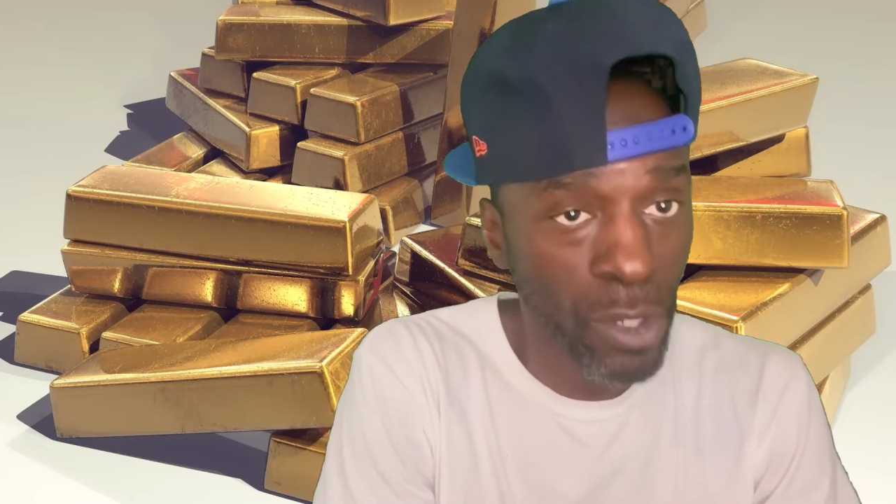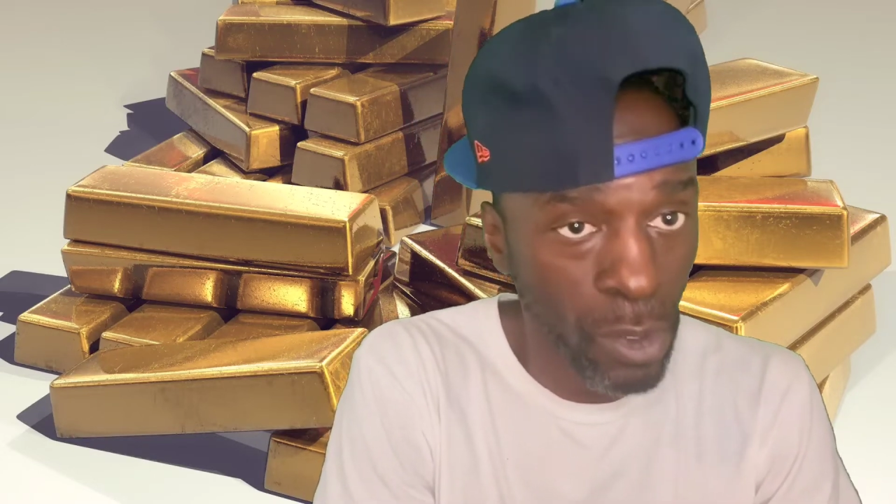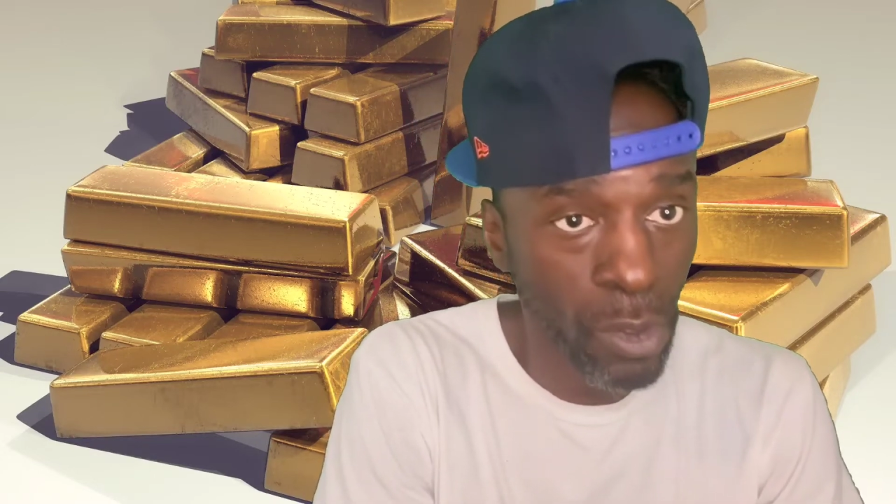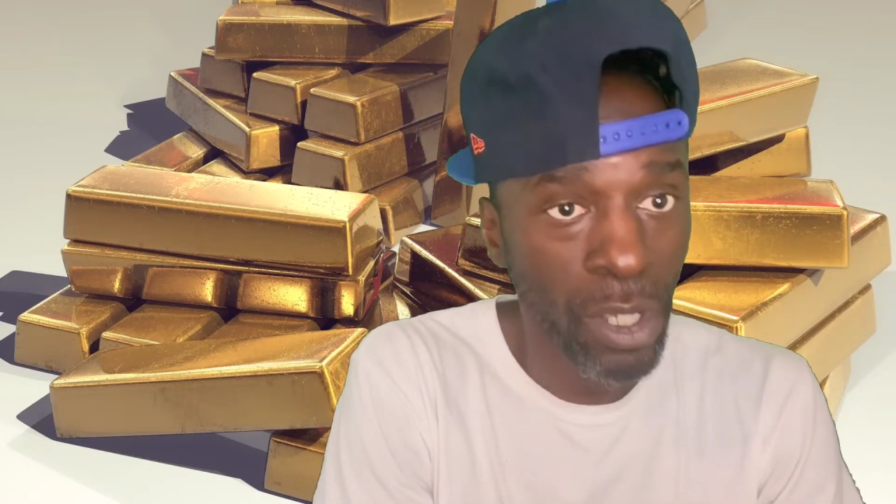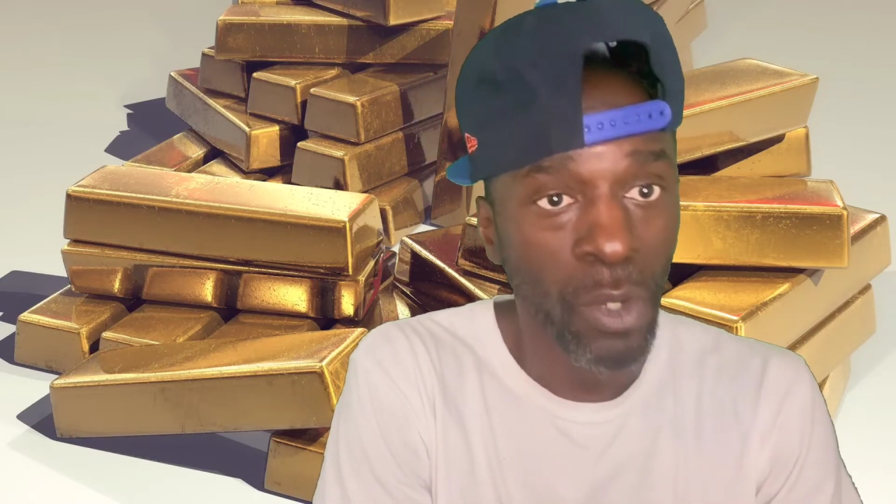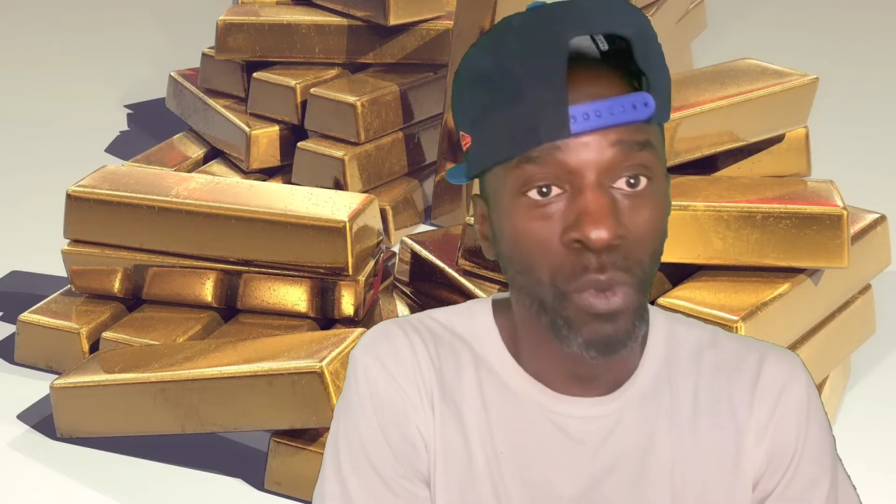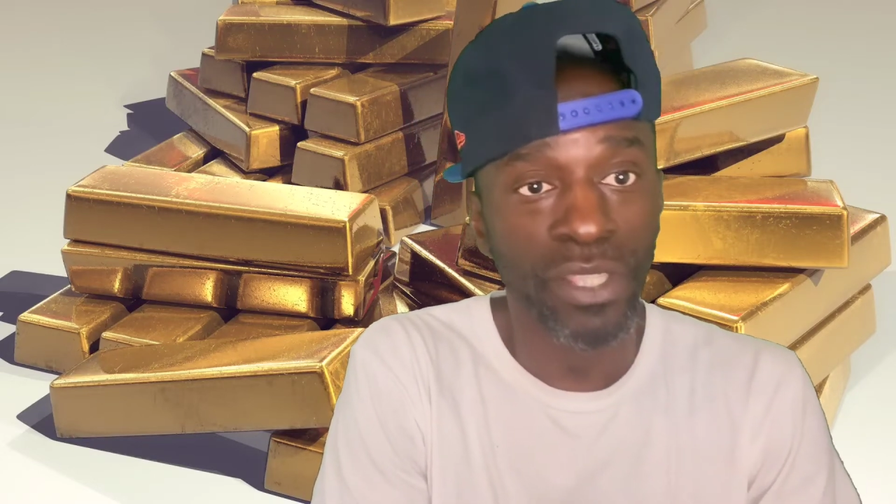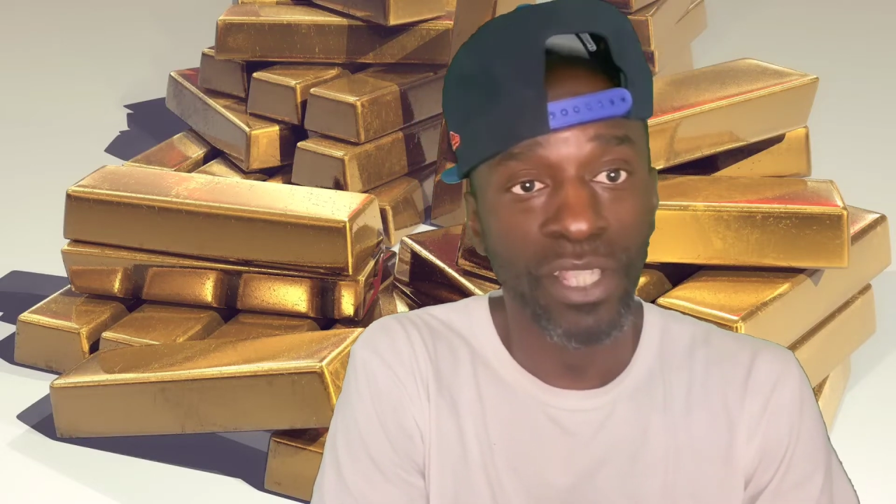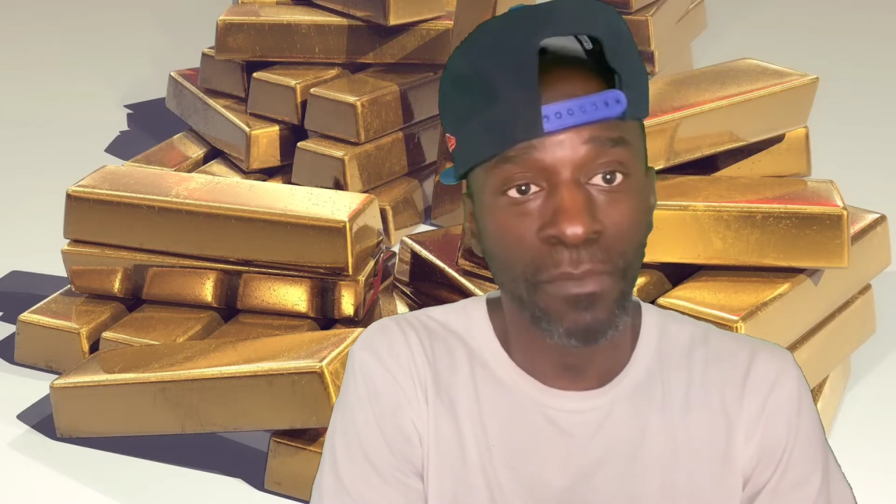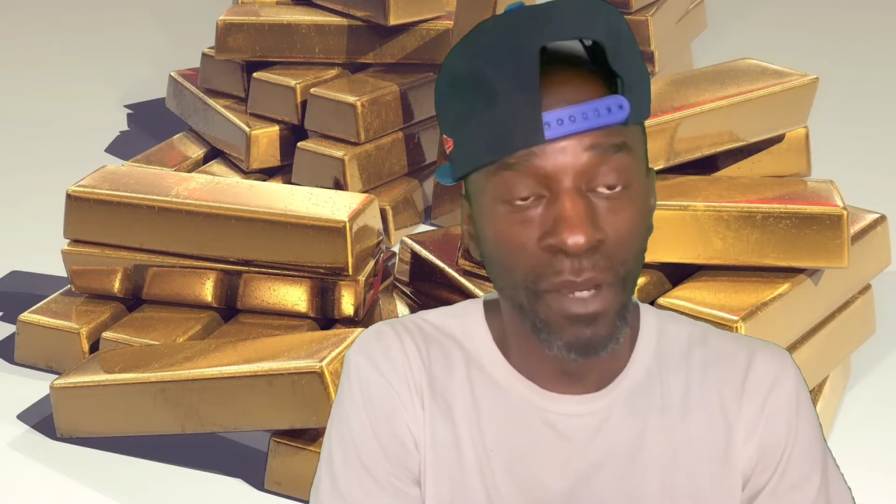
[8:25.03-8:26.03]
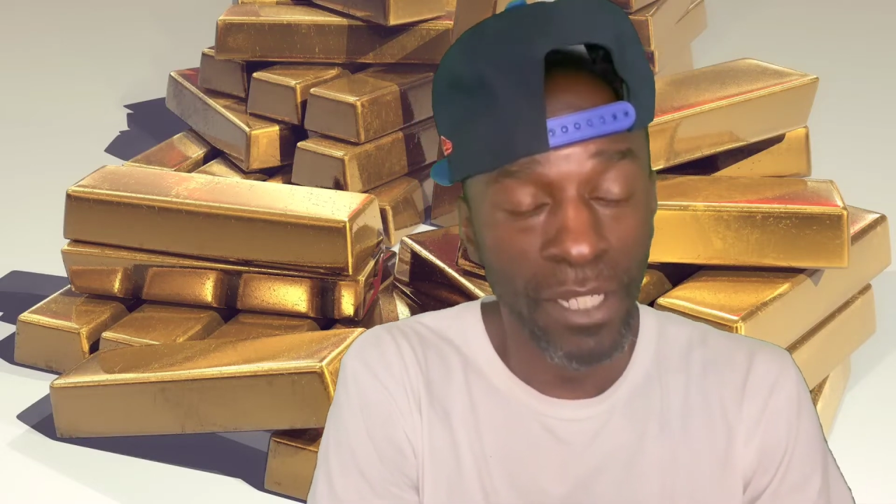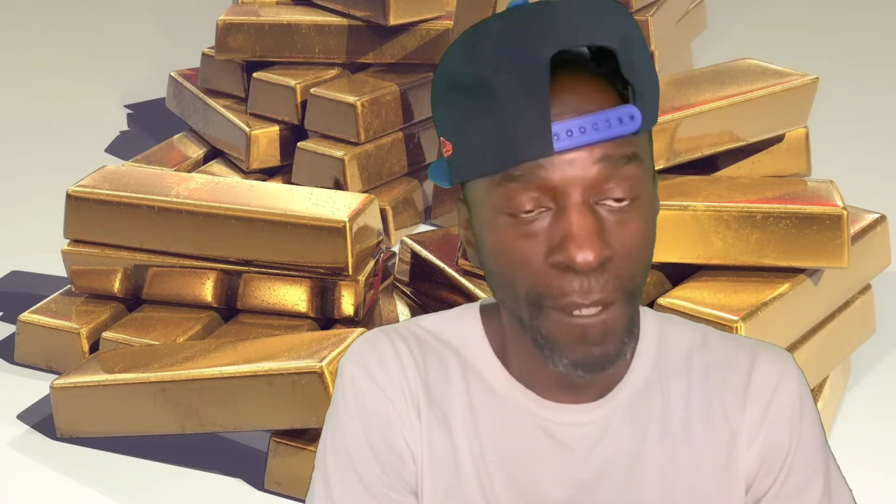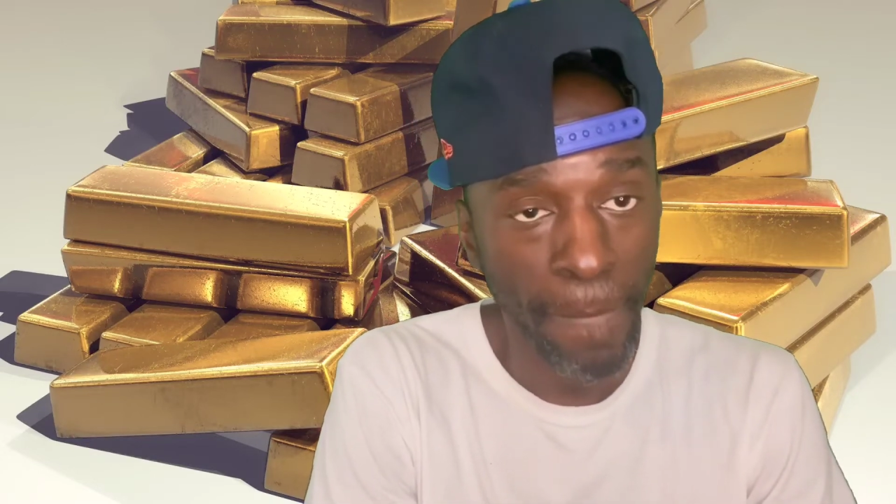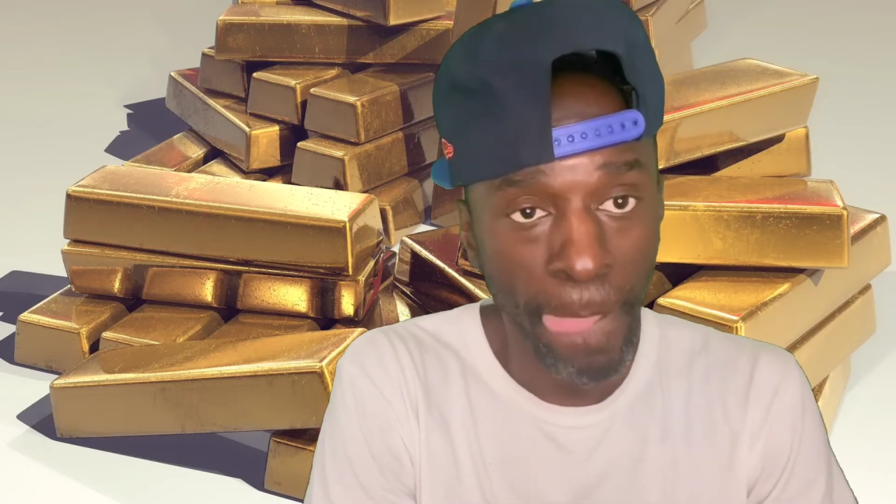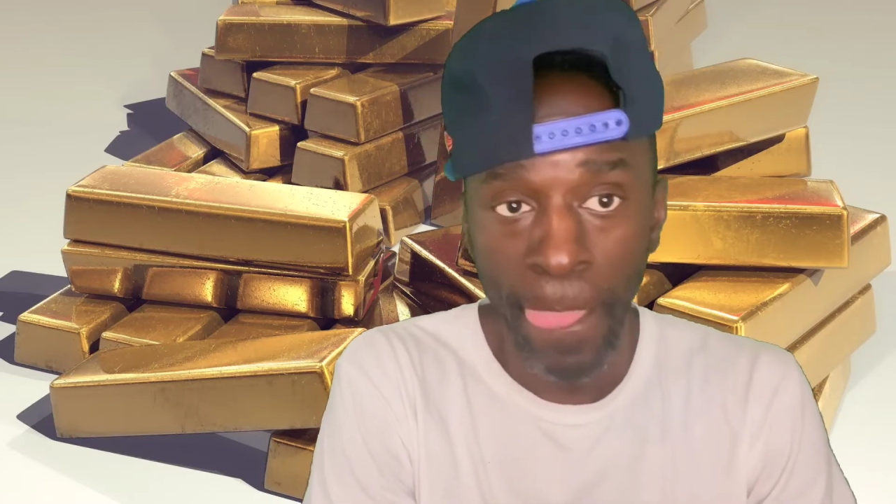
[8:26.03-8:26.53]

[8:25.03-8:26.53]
real with this money.